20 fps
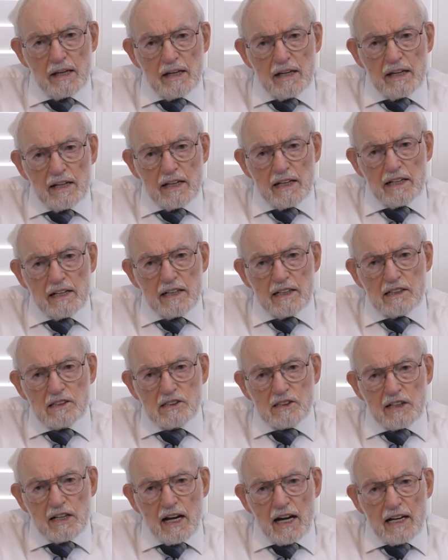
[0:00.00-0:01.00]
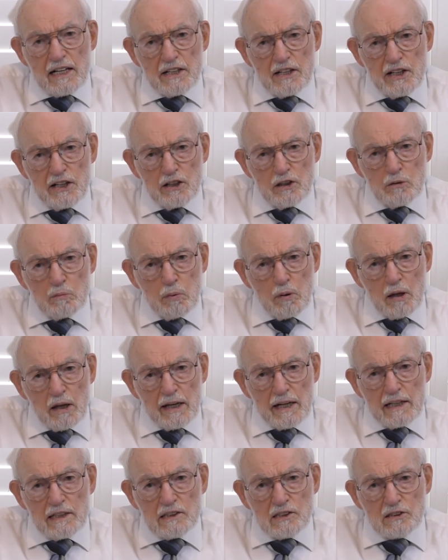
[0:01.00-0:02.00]
It is an ideal
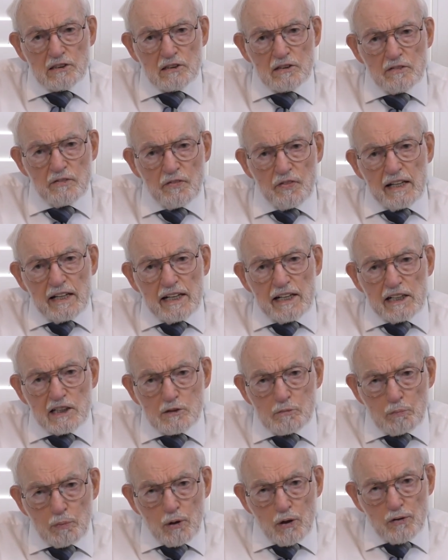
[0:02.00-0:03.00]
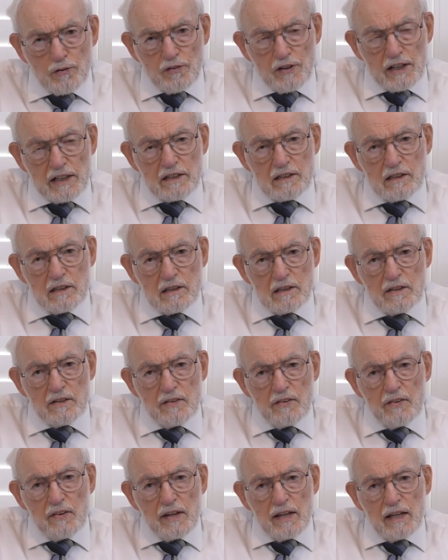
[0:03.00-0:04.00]
place. It is perfect.
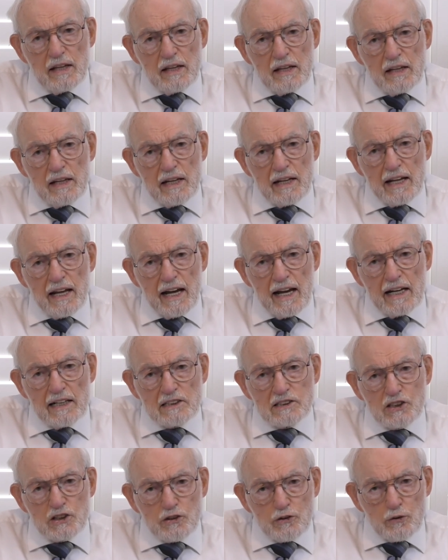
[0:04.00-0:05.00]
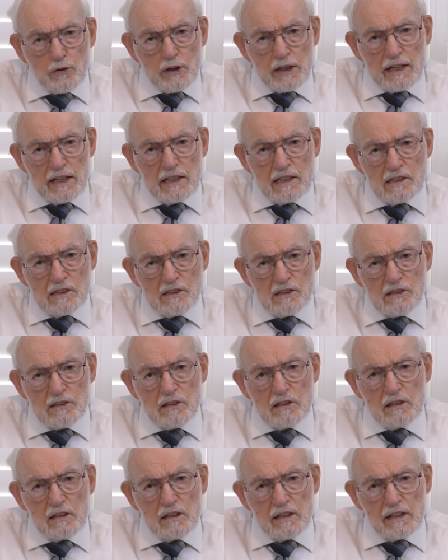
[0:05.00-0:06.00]
It has trees,
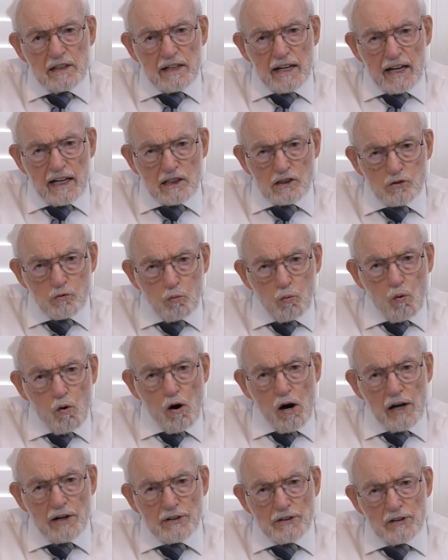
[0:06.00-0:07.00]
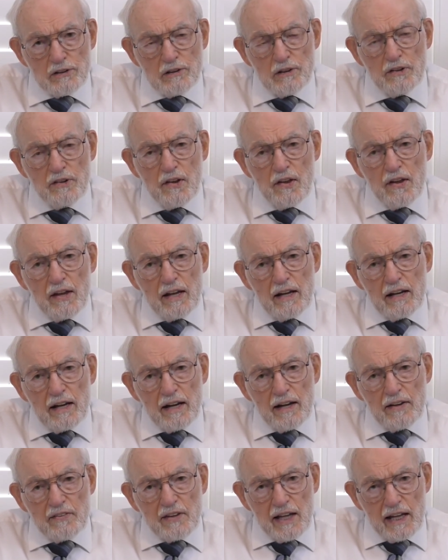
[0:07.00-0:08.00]
it has water,
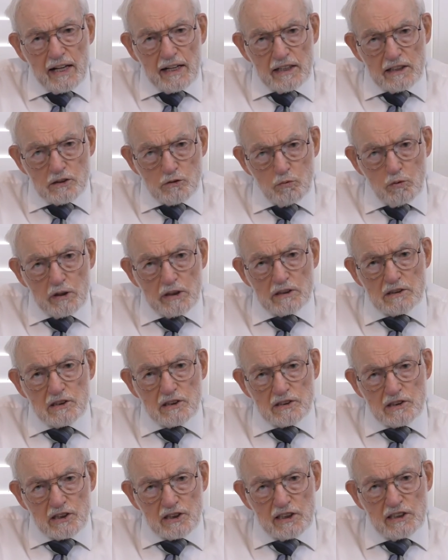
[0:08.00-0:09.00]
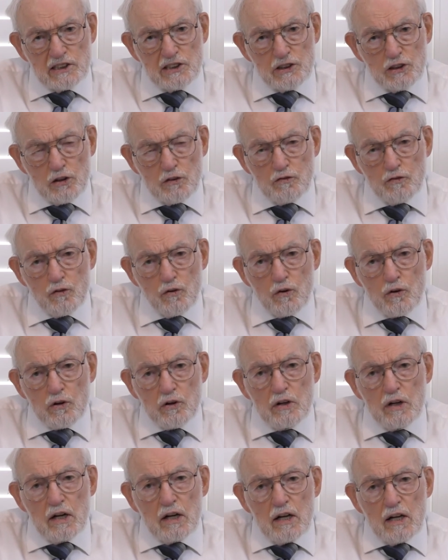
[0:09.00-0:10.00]
and that is what is essential for
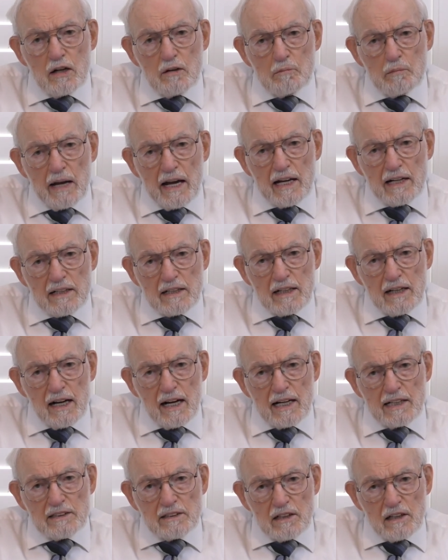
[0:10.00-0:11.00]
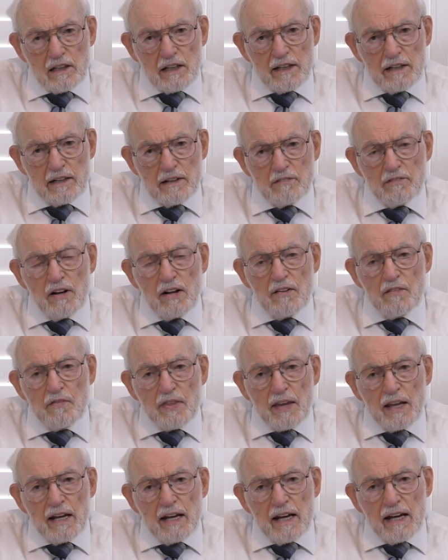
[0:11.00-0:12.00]
mankind to live.
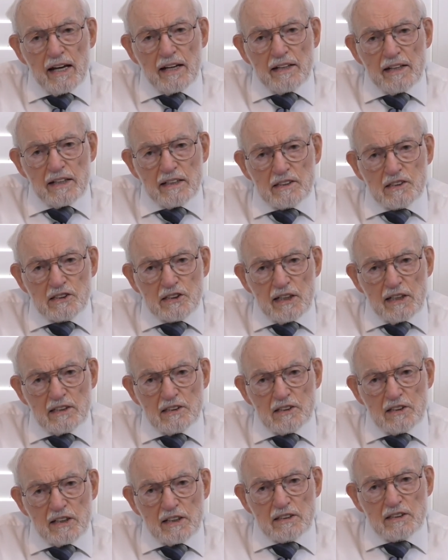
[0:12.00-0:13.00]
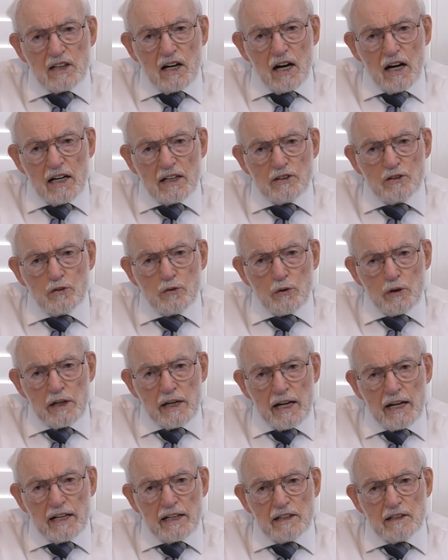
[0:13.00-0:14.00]
And it says that God
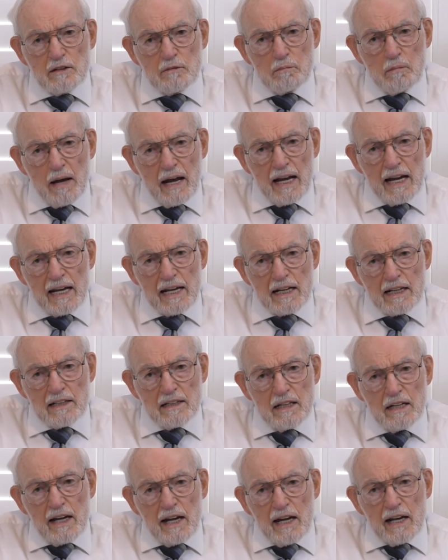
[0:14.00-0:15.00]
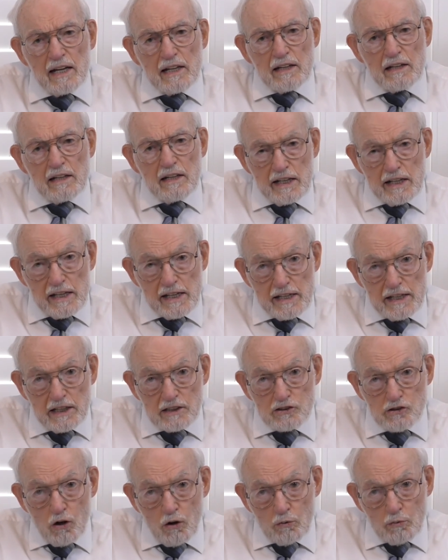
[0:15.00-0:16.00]
created man, and he
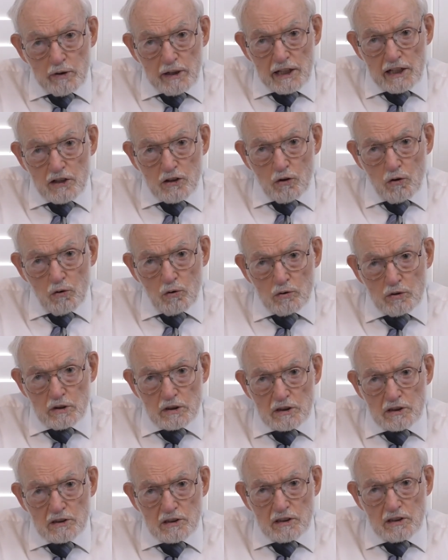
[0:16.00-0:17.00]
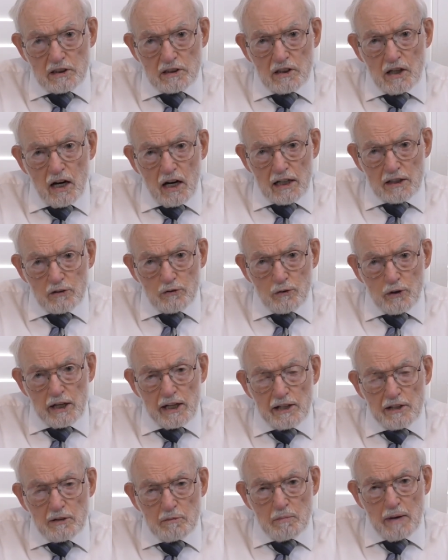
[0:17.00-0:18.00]
has already told us that God
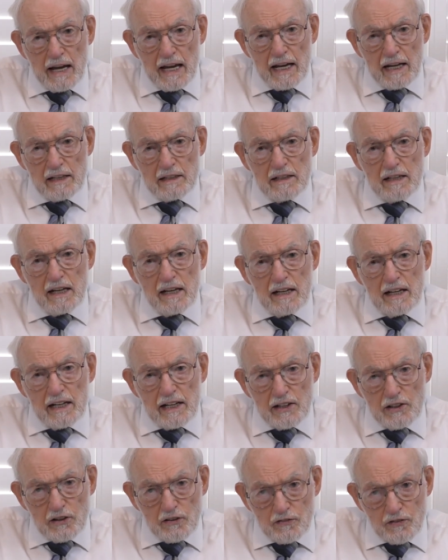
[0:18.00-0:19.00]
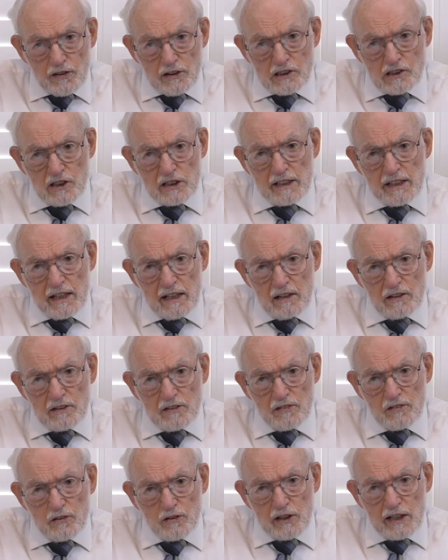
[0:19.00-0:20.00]
created man in the first account
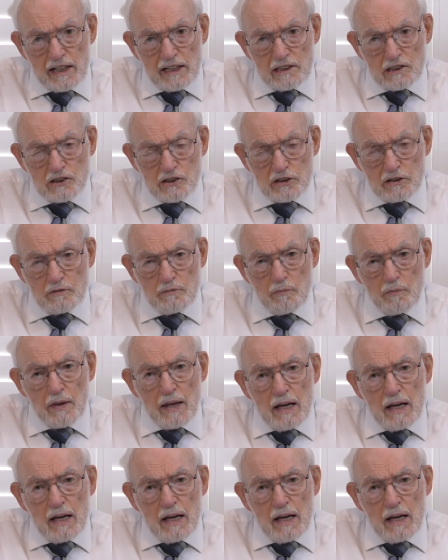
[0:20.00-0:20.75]
of creation.